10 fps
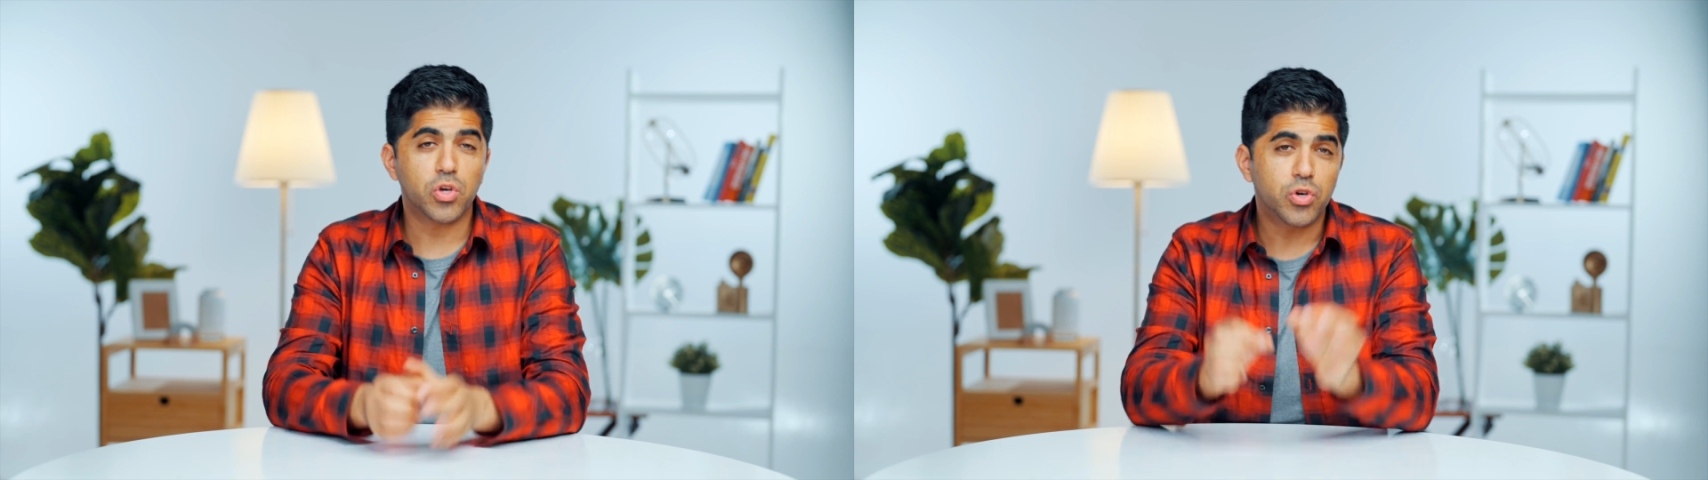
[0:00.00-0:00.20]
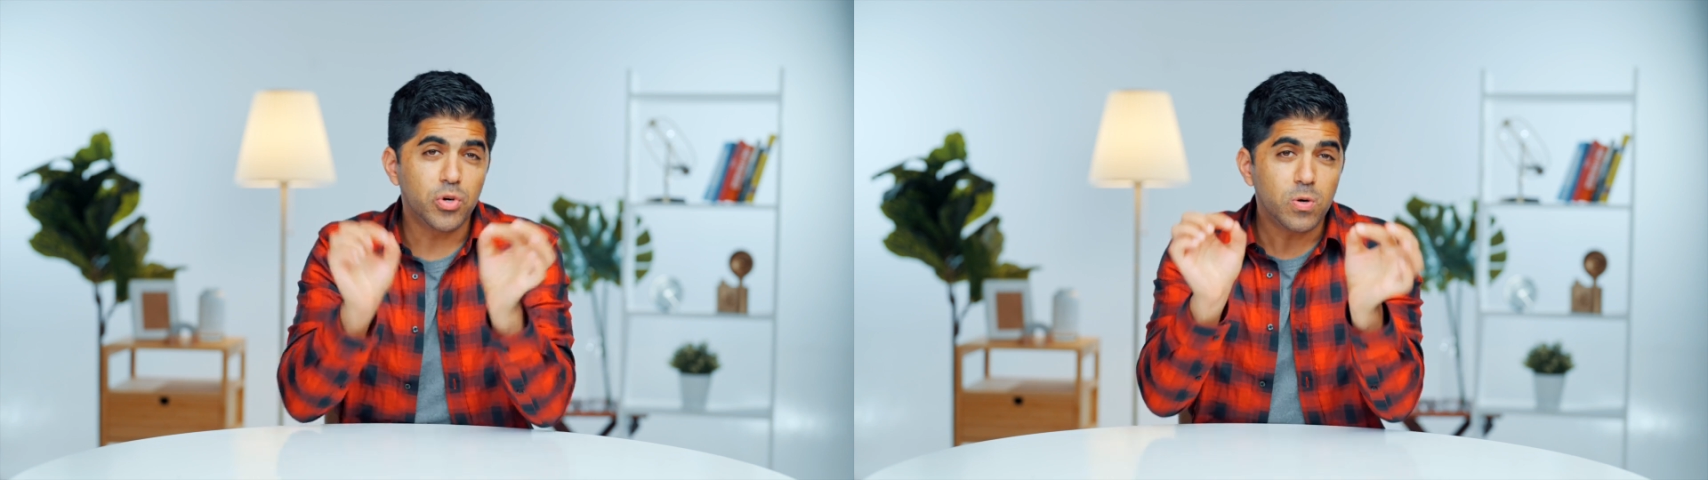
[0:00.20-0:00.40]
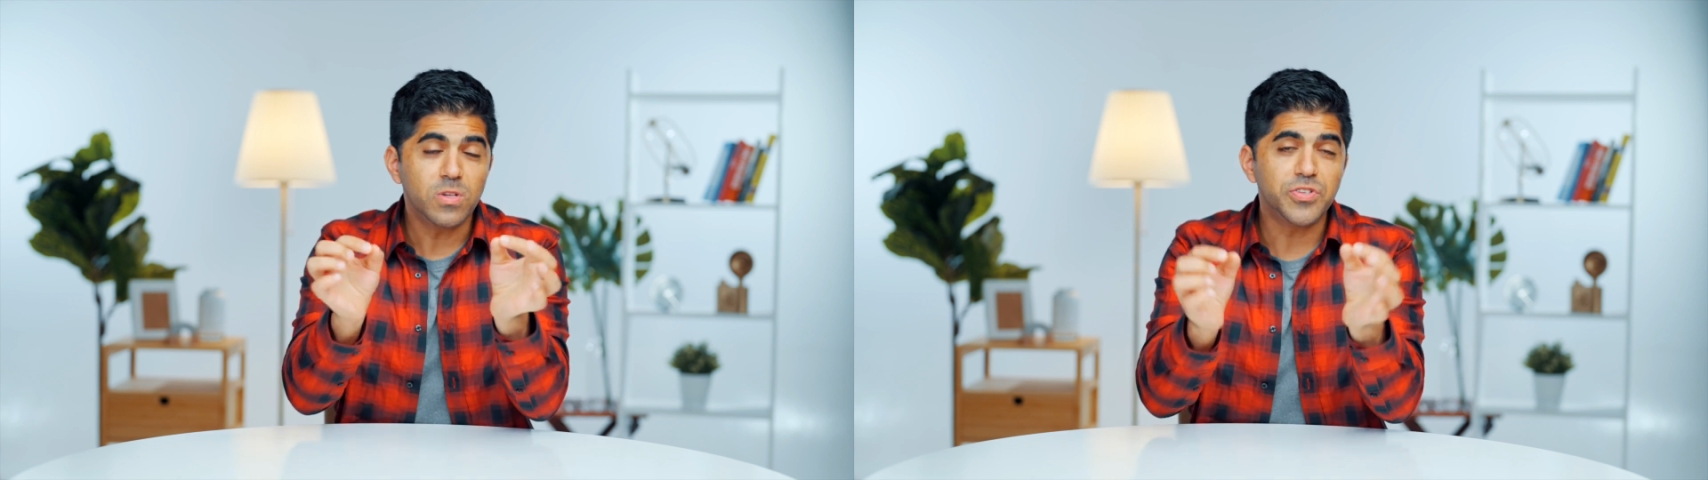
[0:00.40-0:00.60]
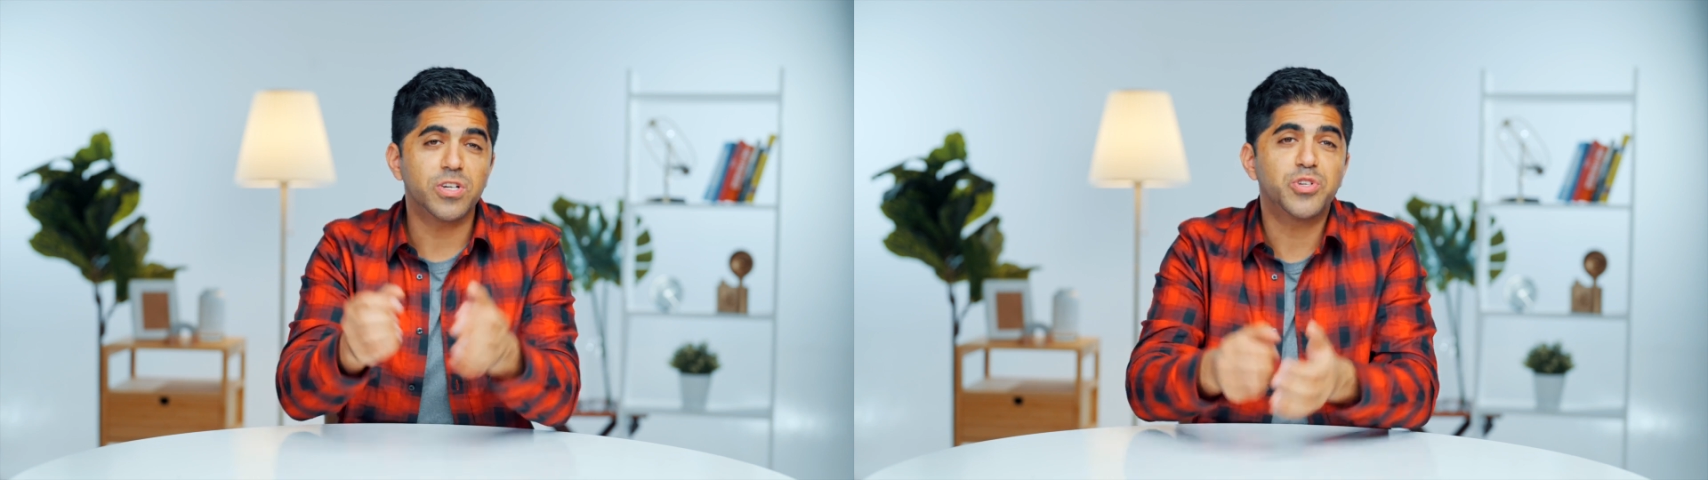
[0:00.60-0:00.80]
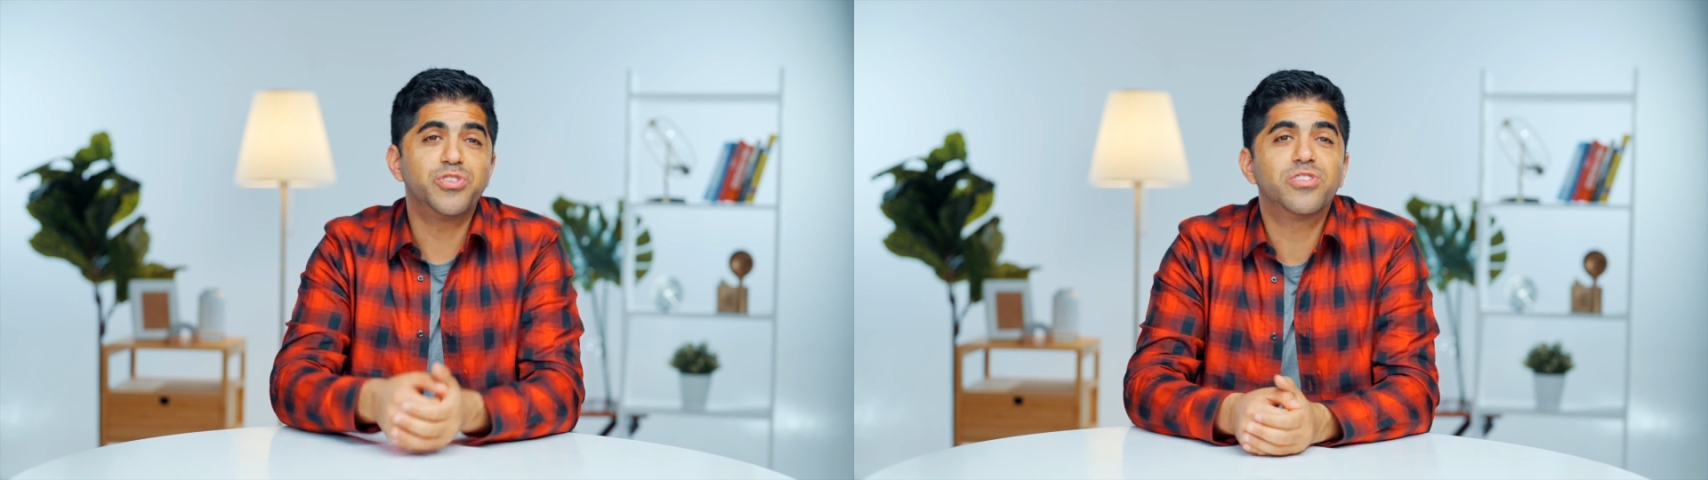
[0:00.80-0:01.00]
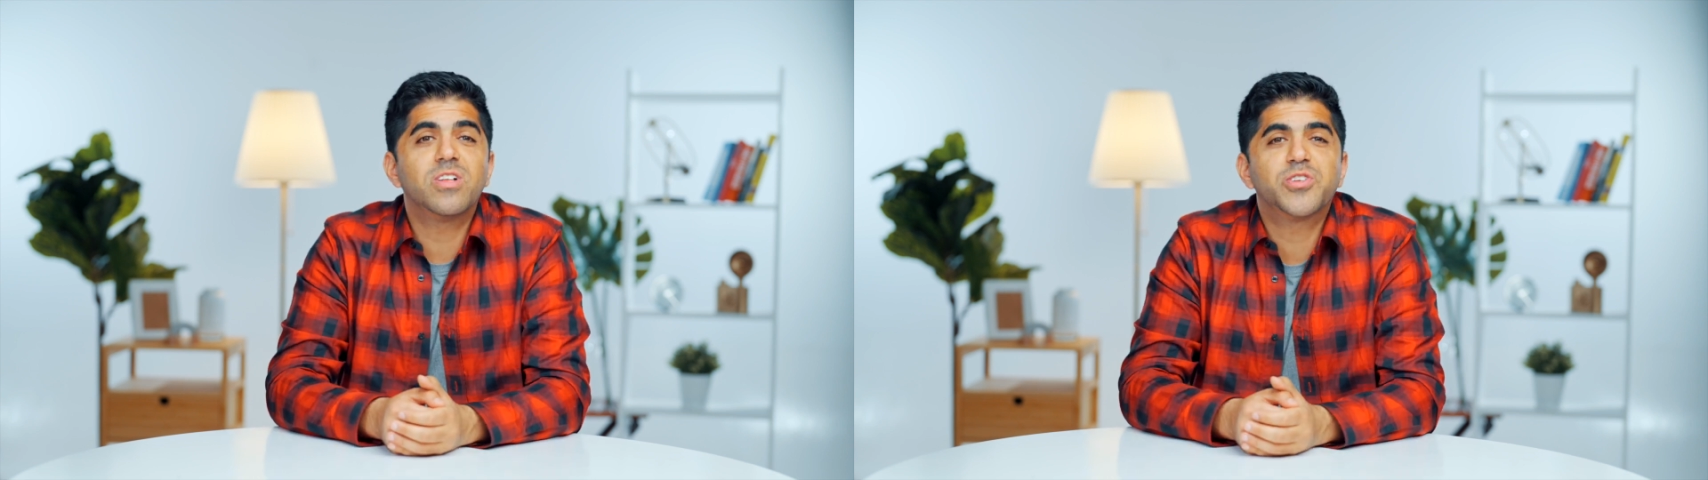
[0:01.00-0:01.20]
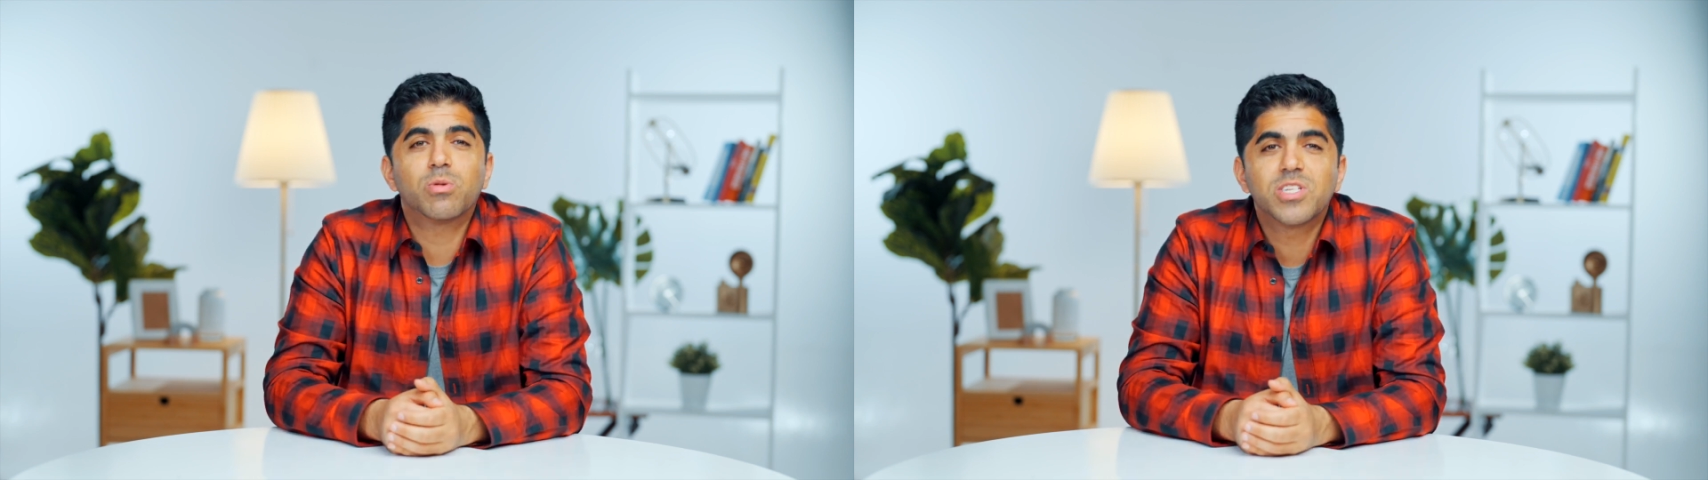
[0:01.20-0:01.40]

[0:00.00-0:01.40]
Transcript: Google search results are